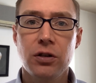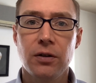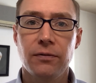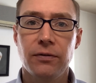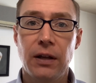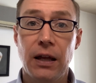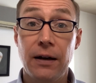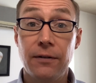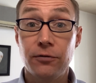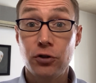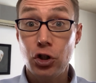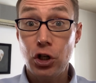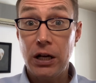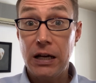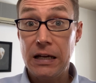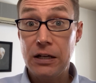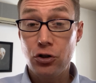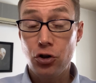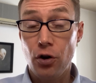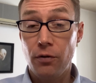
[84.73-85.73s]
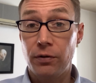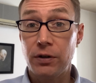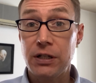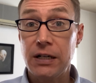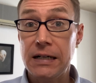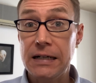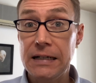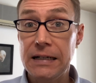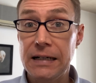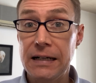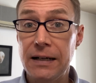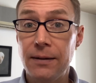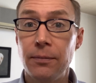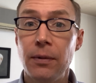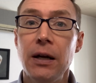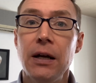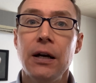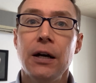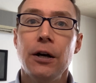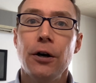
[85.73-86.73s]
of love change over time,
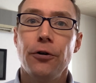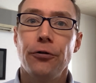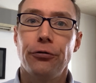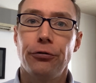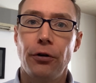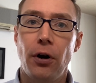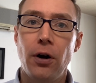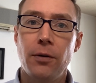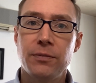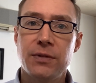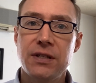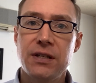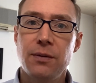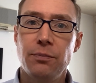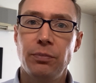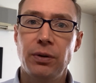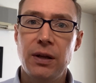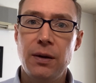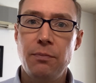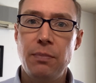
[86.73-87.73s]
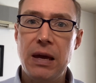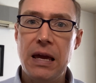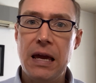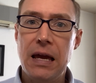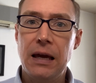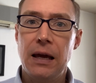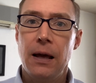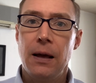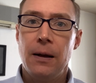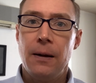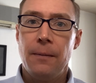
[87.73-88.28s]
from simply being